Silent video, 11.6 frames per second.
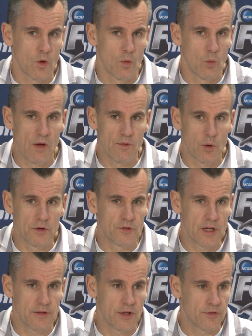Well, I've always
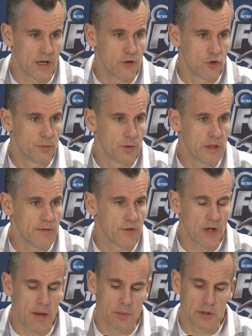said this, and I do believe
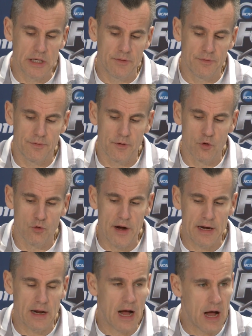this. I believe
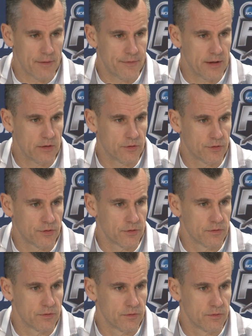great offense
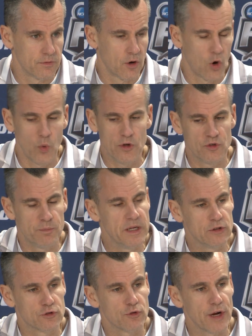always
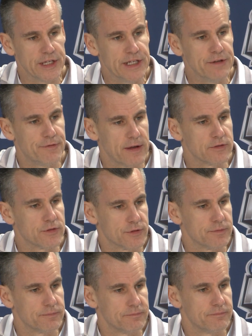beats great
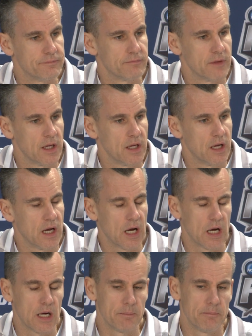defense.
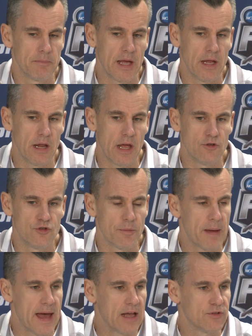Um, and, and
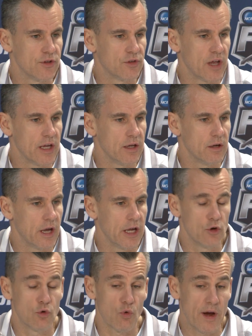Shabazz is a, a
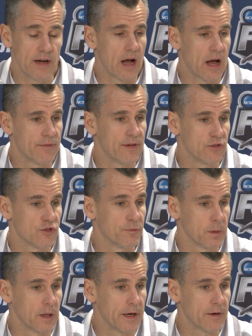great offensive
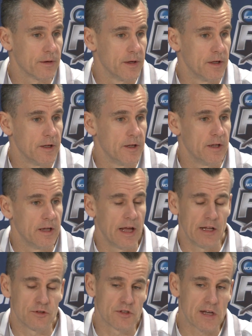player,
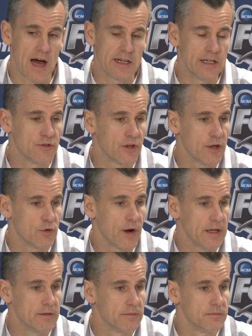and Scottie is a
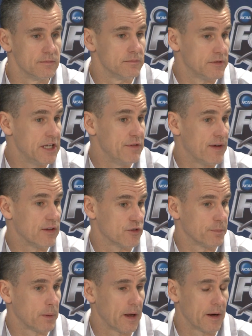great
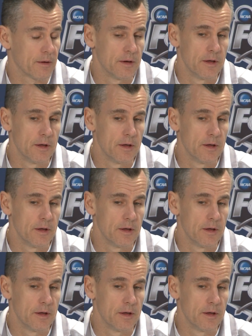defensive player.